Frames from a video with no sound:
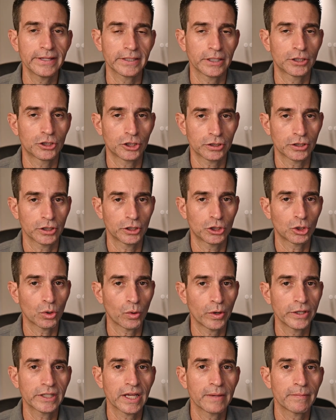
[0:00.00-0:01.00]
It's just a
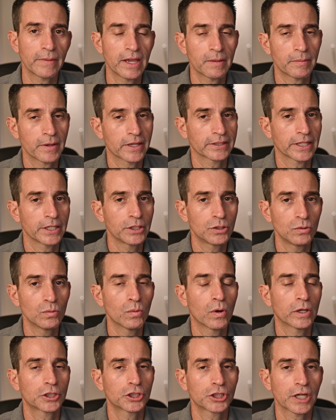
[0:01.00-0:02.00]
choice I make because I do
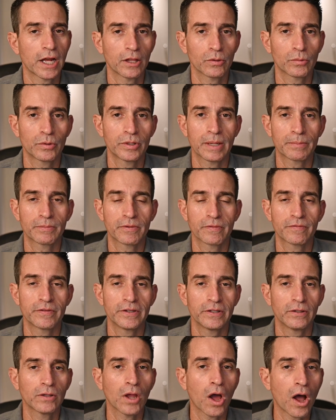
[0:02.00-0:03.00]
want shallower depth of
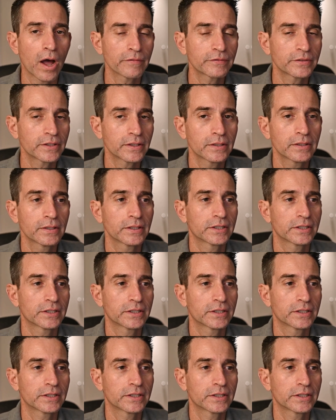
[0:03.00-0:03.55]
field often.